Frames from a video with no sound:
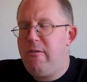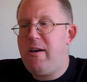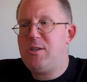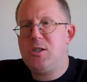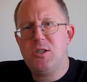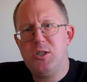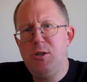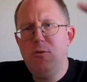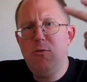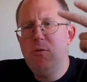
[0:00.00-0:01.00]
We've had just
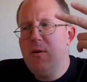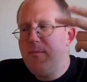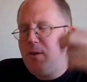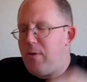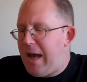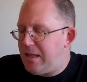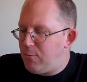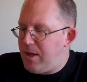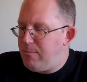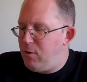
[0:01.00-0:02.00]
two new Halloween